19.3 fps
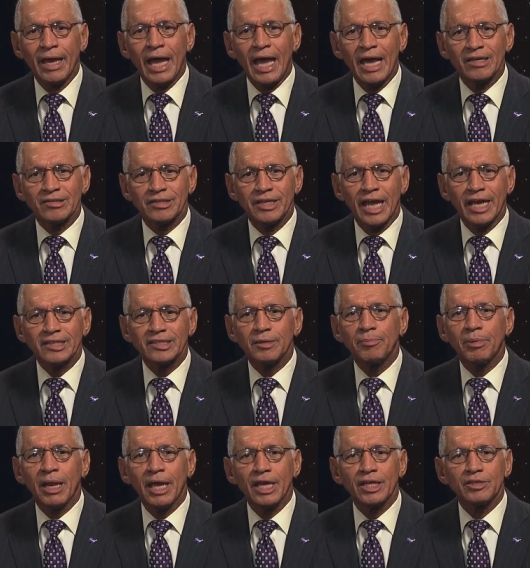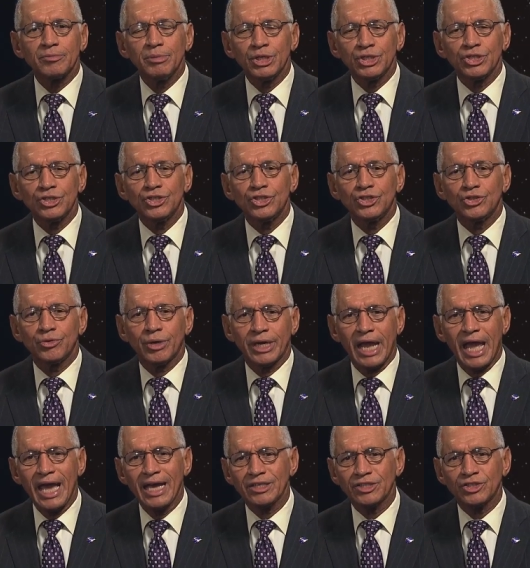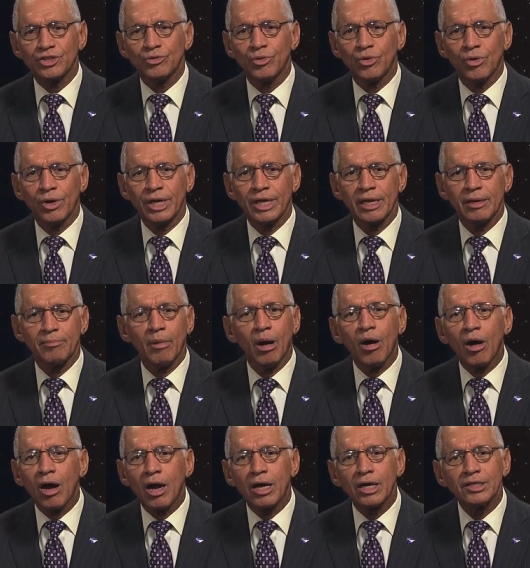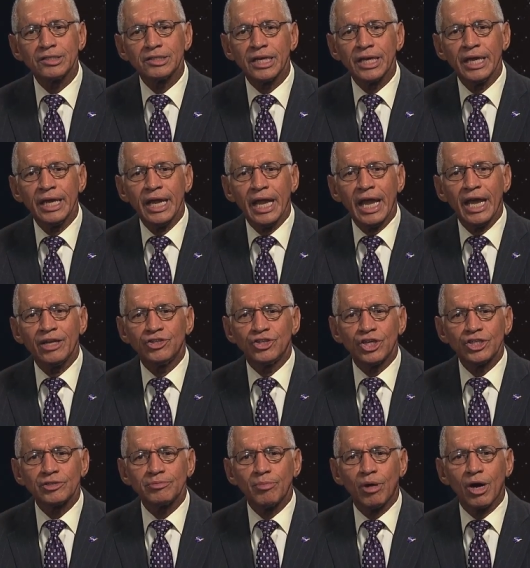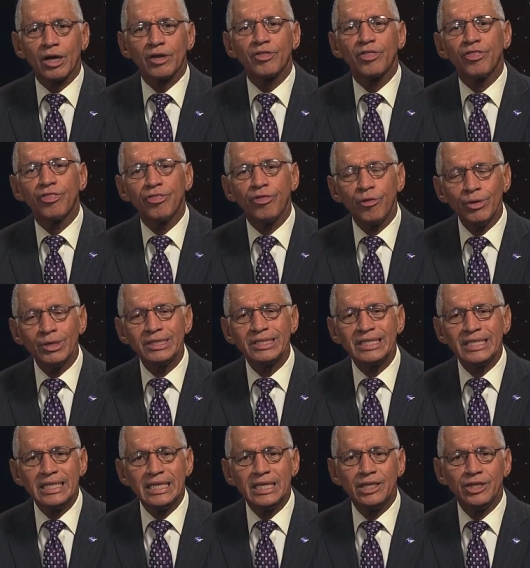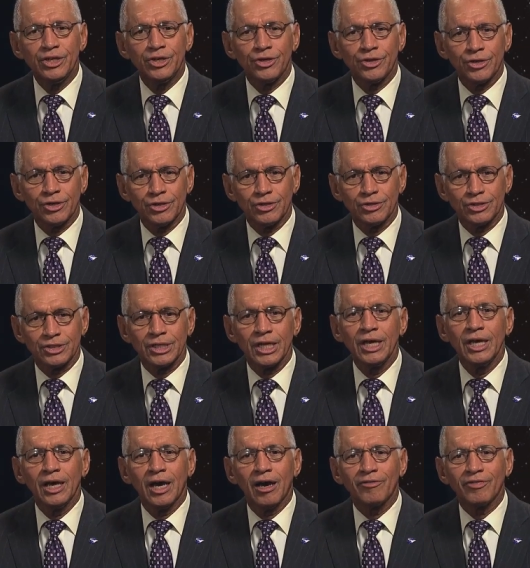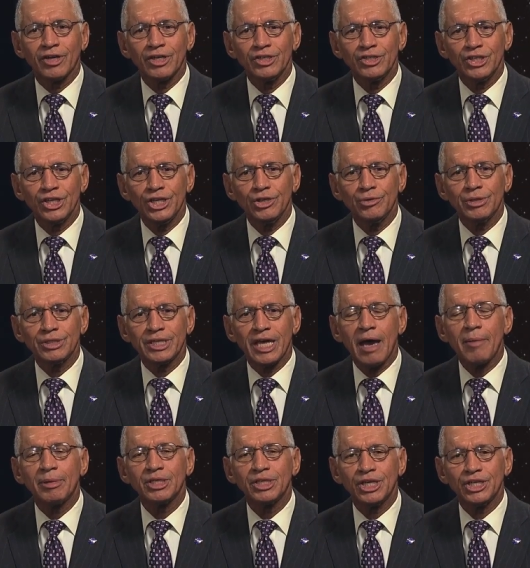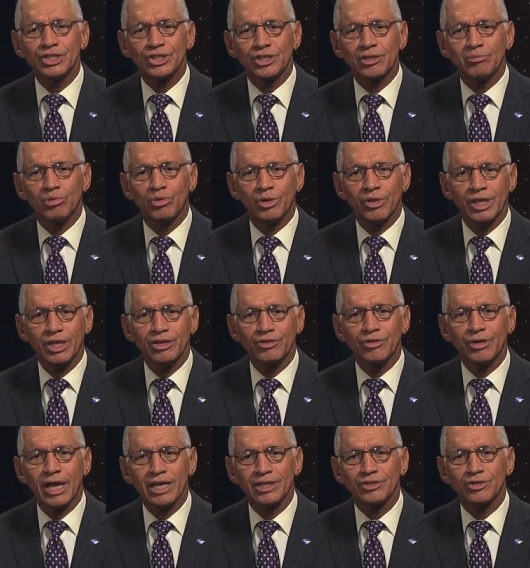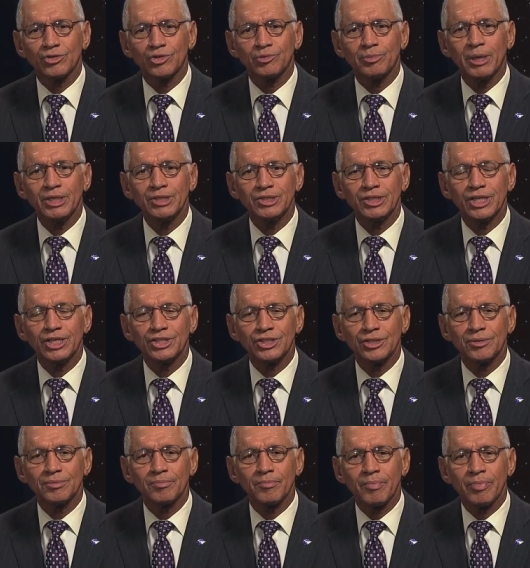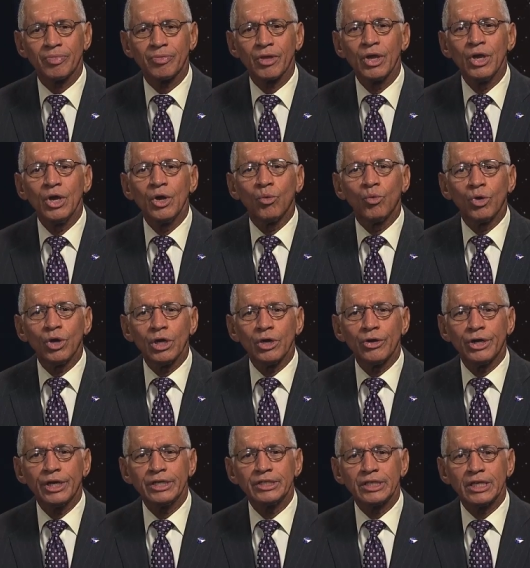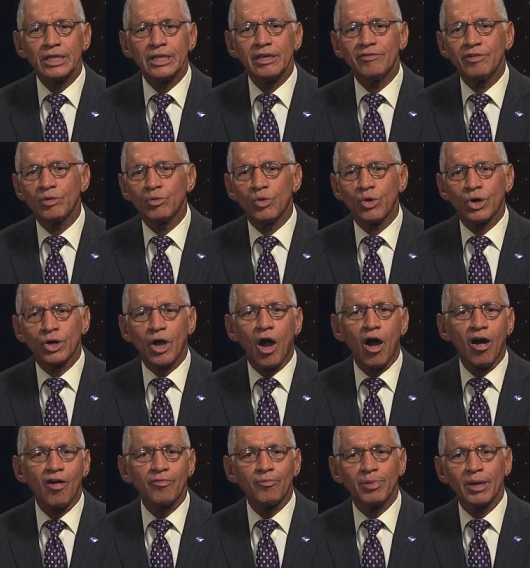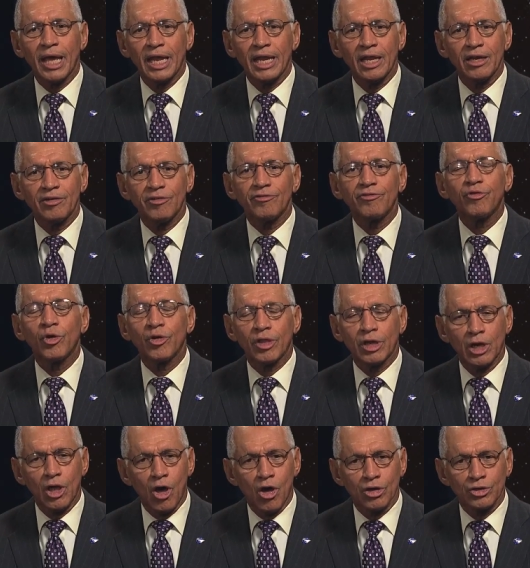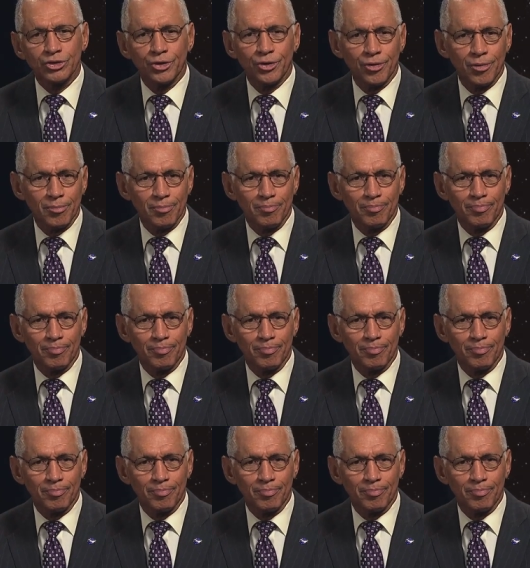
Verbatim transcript: As NASA plans missions to an asteroid and Mars and just marked 13 years of continuous habitation aboard the International Space Station, we're learning to live and work off planet for the long term.